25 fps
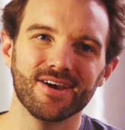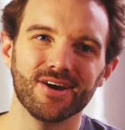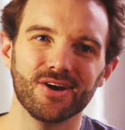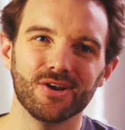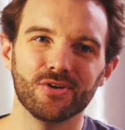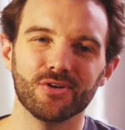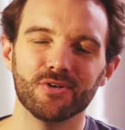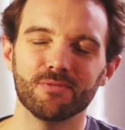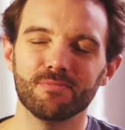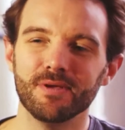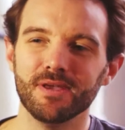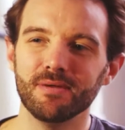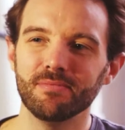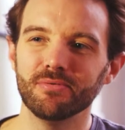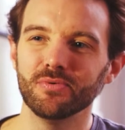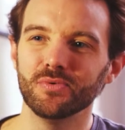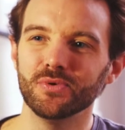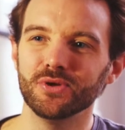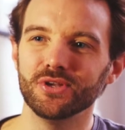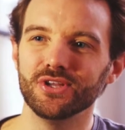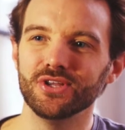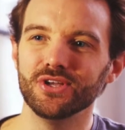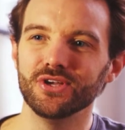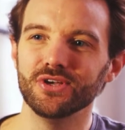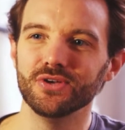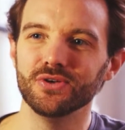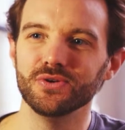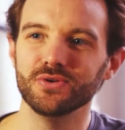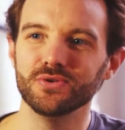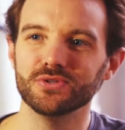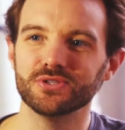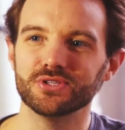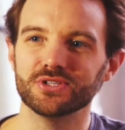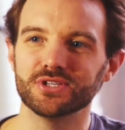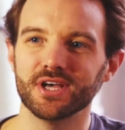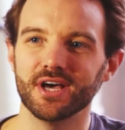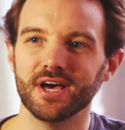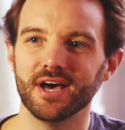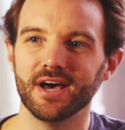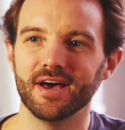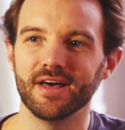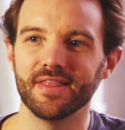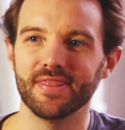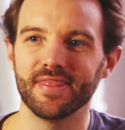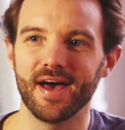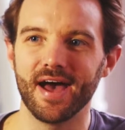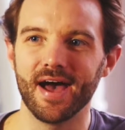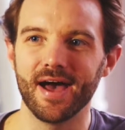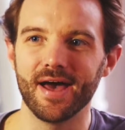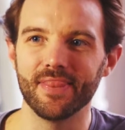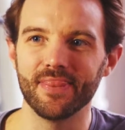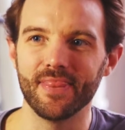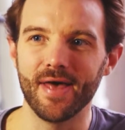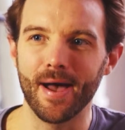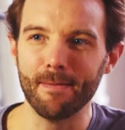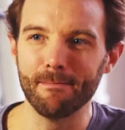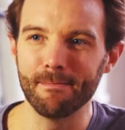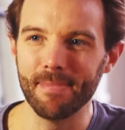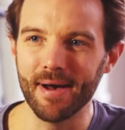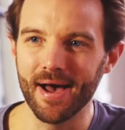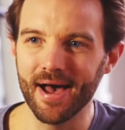a lot of people would use uh, that, that